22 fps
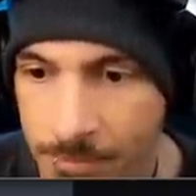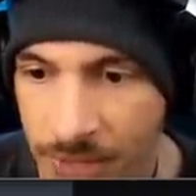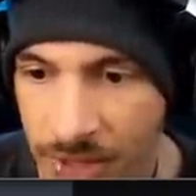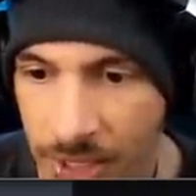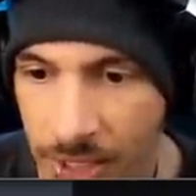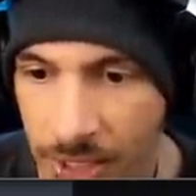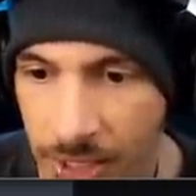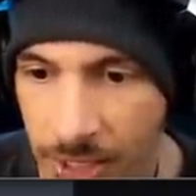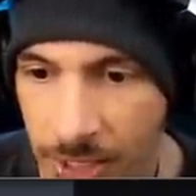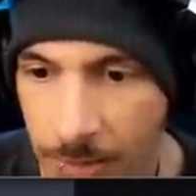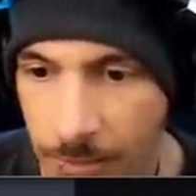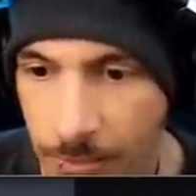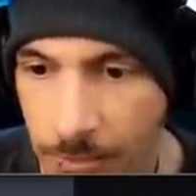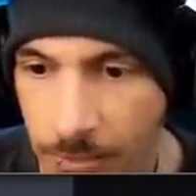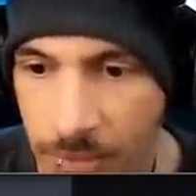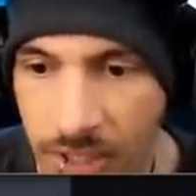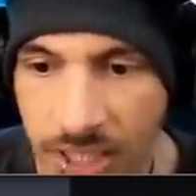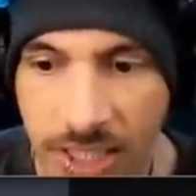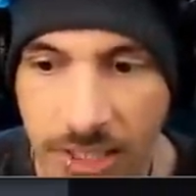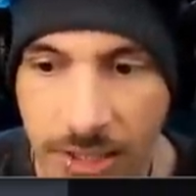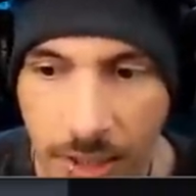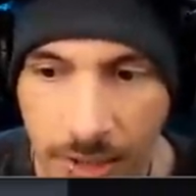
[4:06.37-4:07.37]
Um,
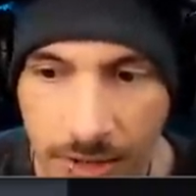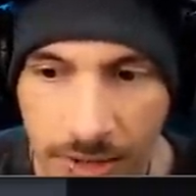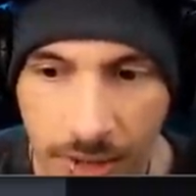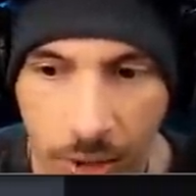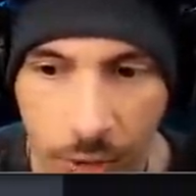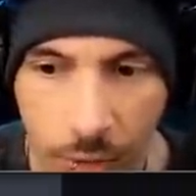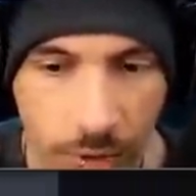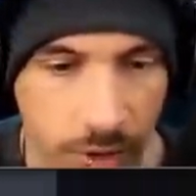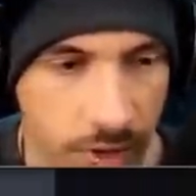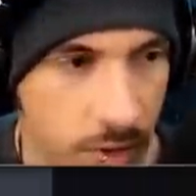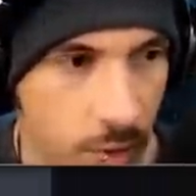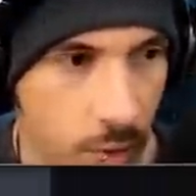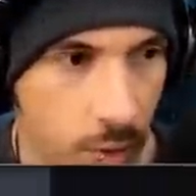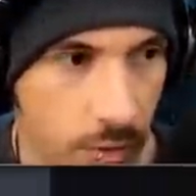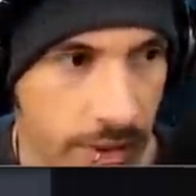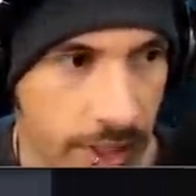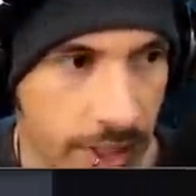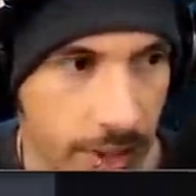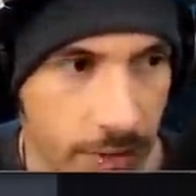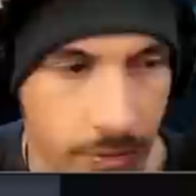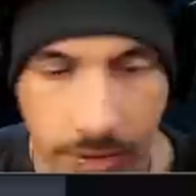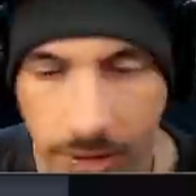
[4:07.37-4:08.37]
he does increase
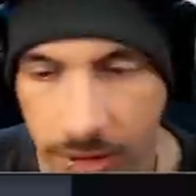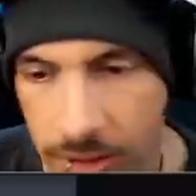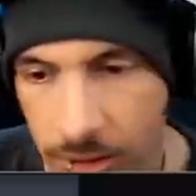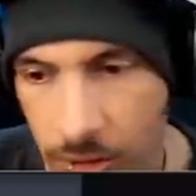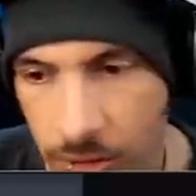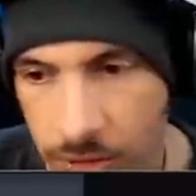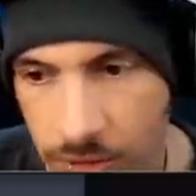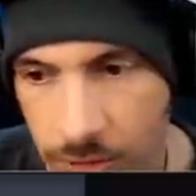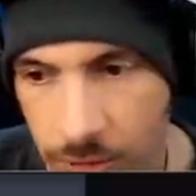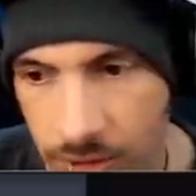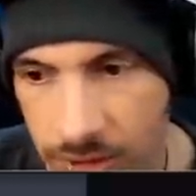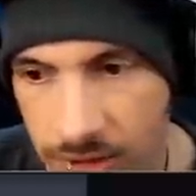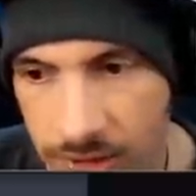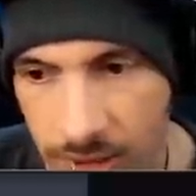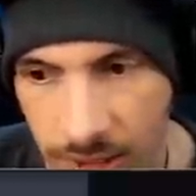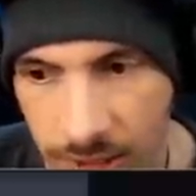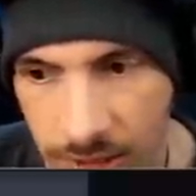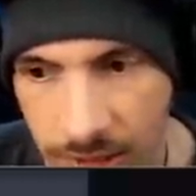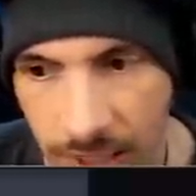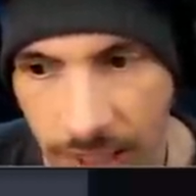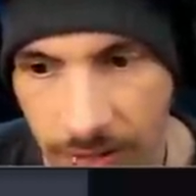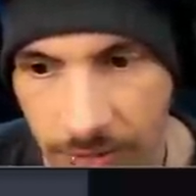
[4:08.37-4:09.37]
cooldown, and he also is
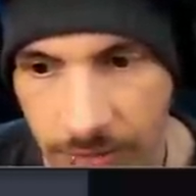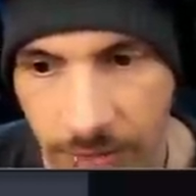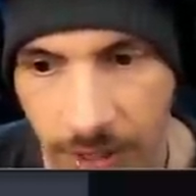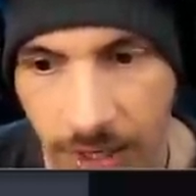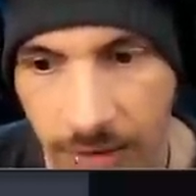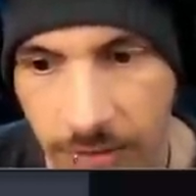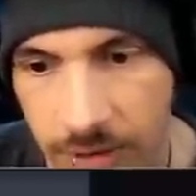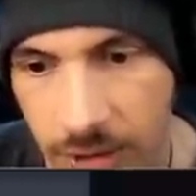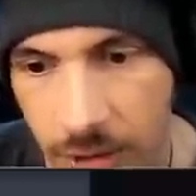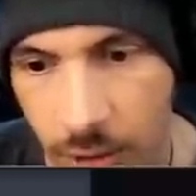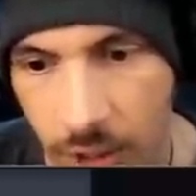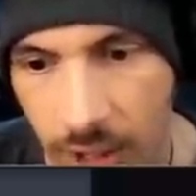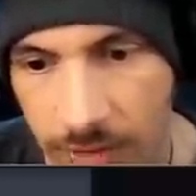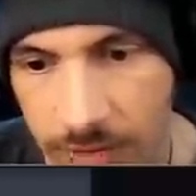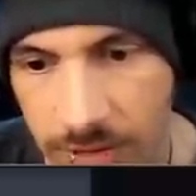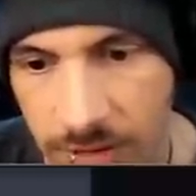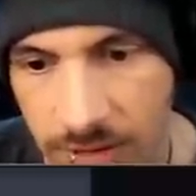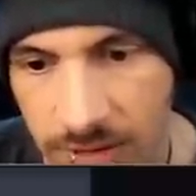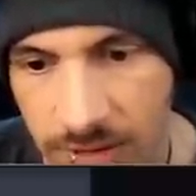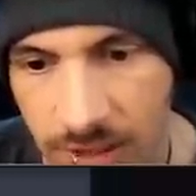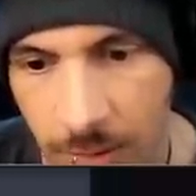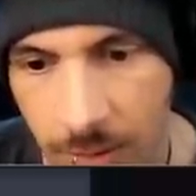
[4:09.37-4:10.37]
a nat 5 that you have
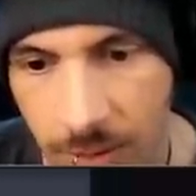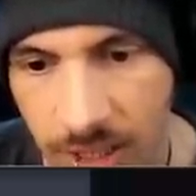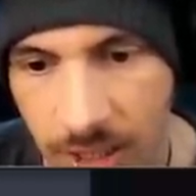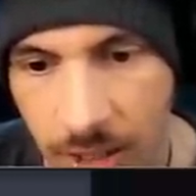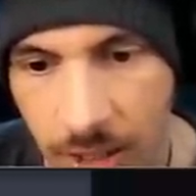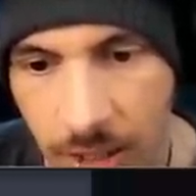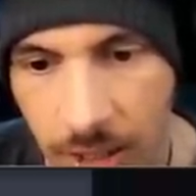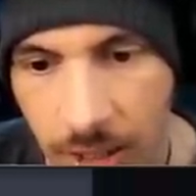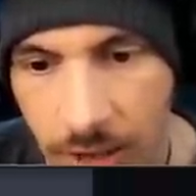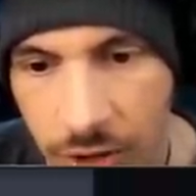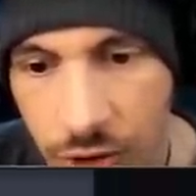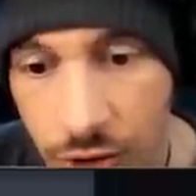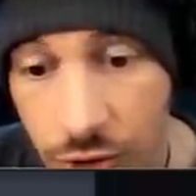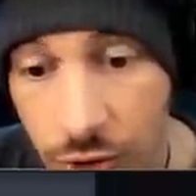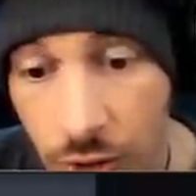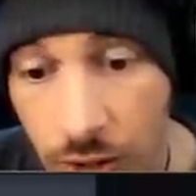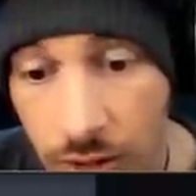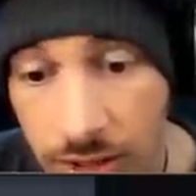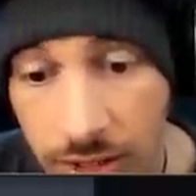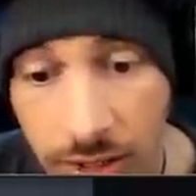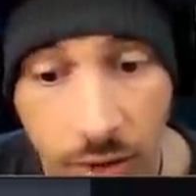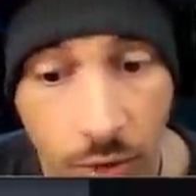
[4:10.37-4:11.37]
to summon.
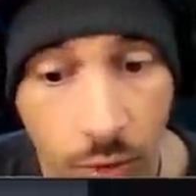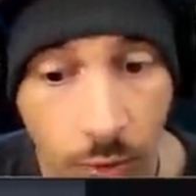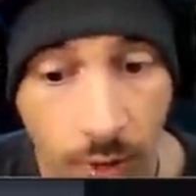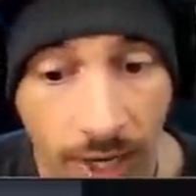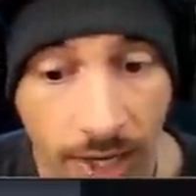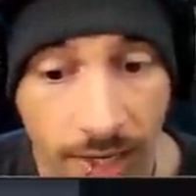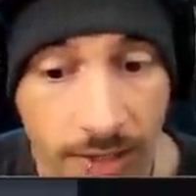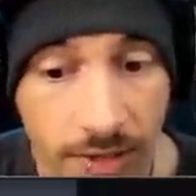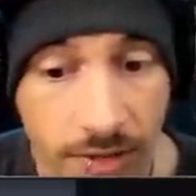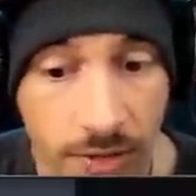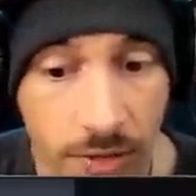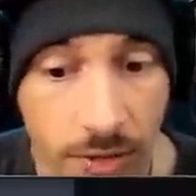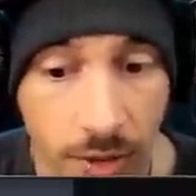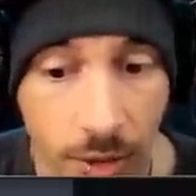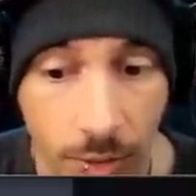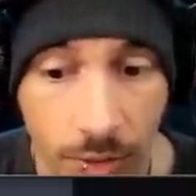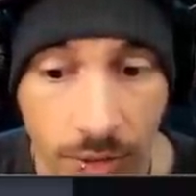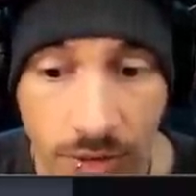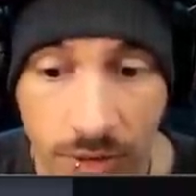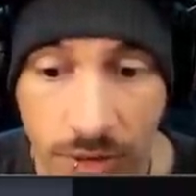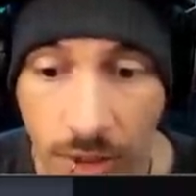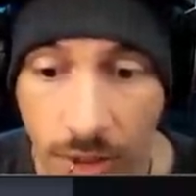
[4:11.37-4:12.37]
Charlotte, who has no
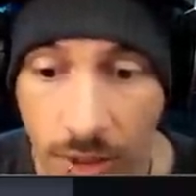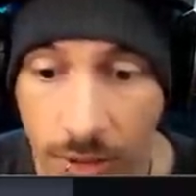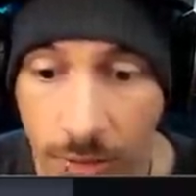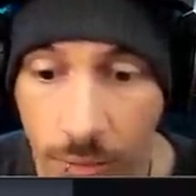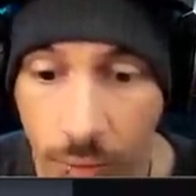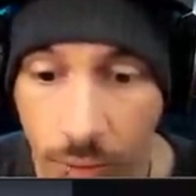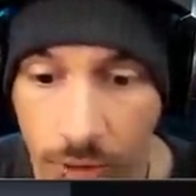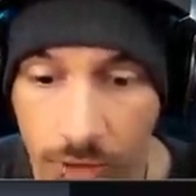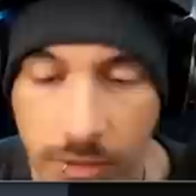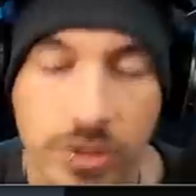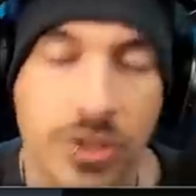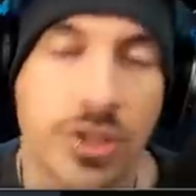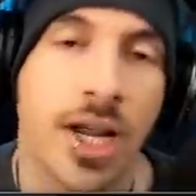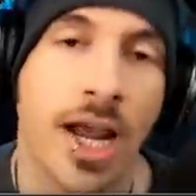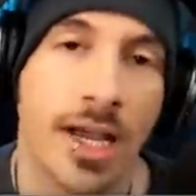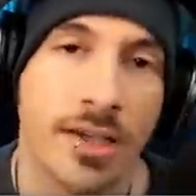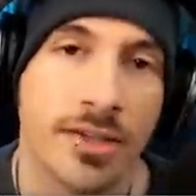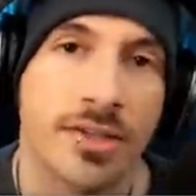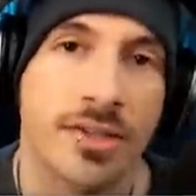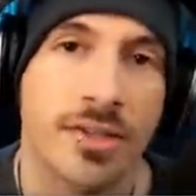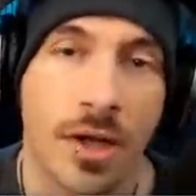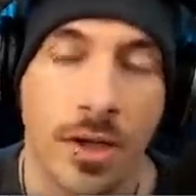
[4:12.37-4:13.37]
stun, but she
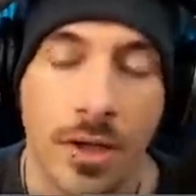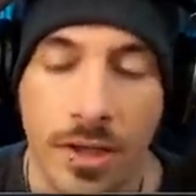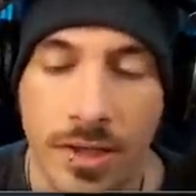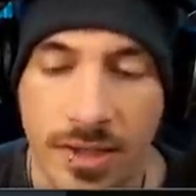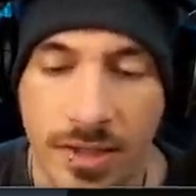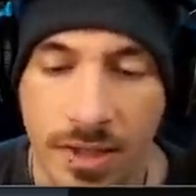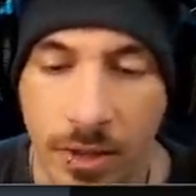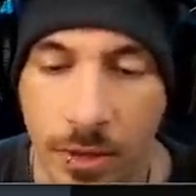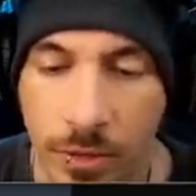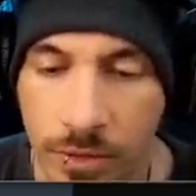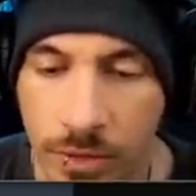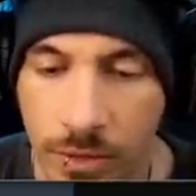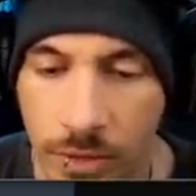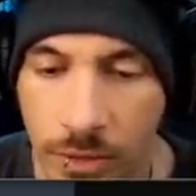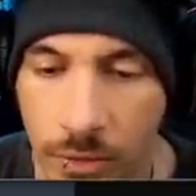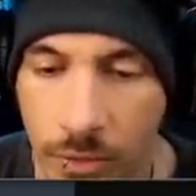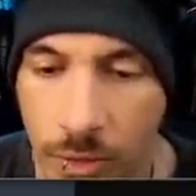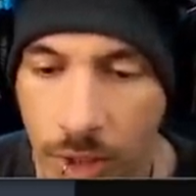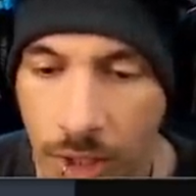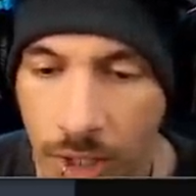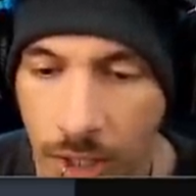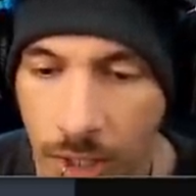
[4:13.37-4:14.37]
has stun on skill
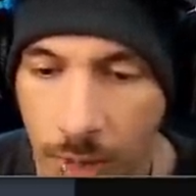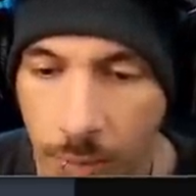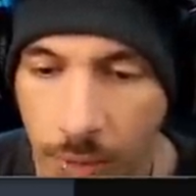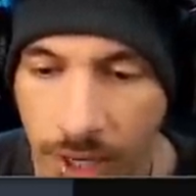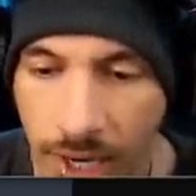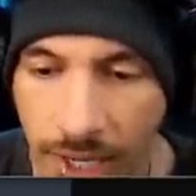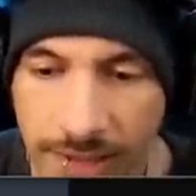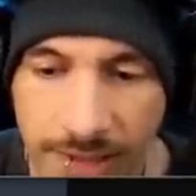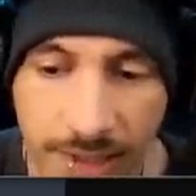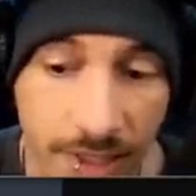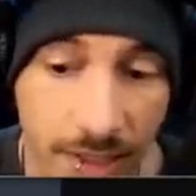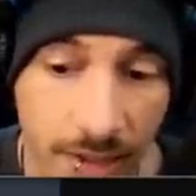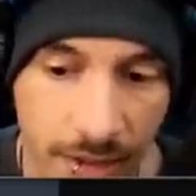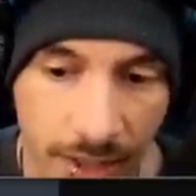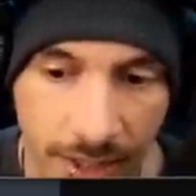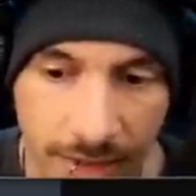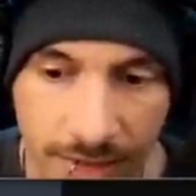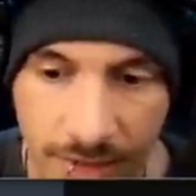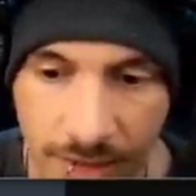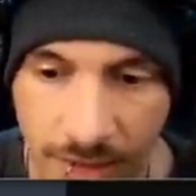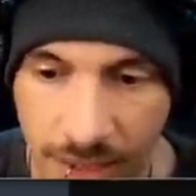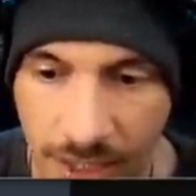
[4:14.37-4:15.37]
2, but has a
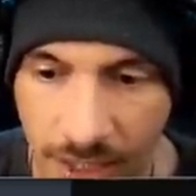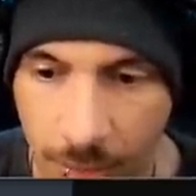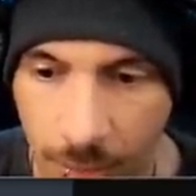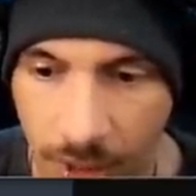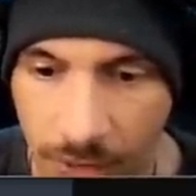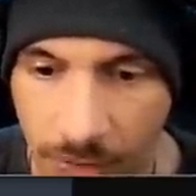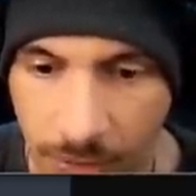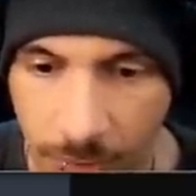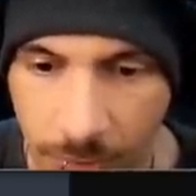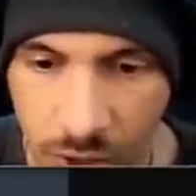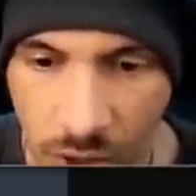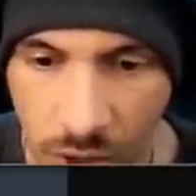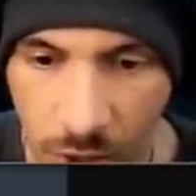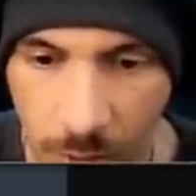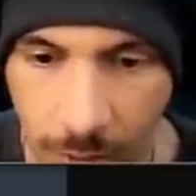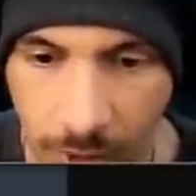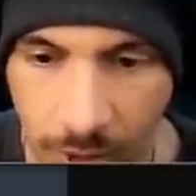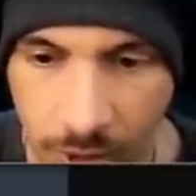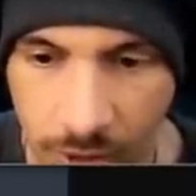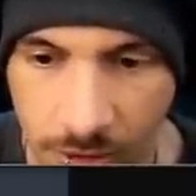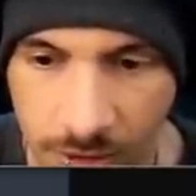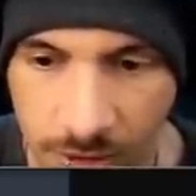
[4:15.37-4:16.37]
glancing debuff. I'm talking
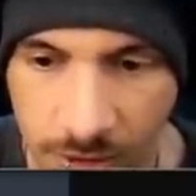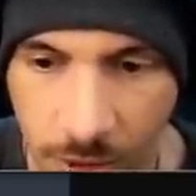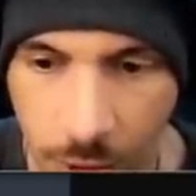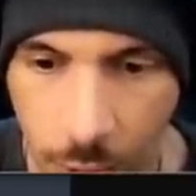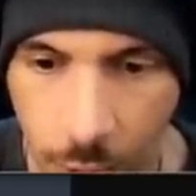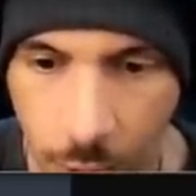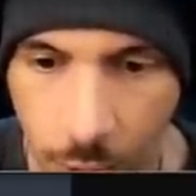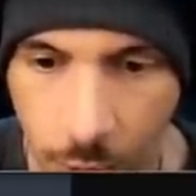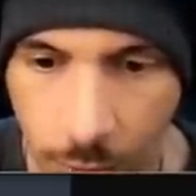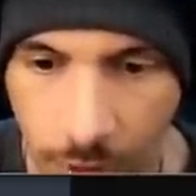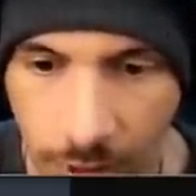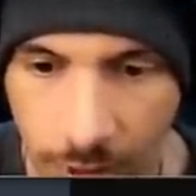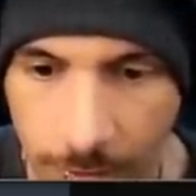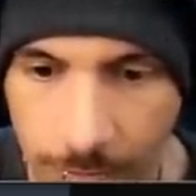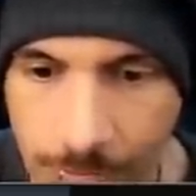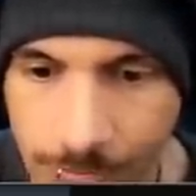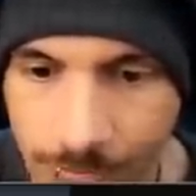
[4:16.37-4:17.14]
about her skill 3.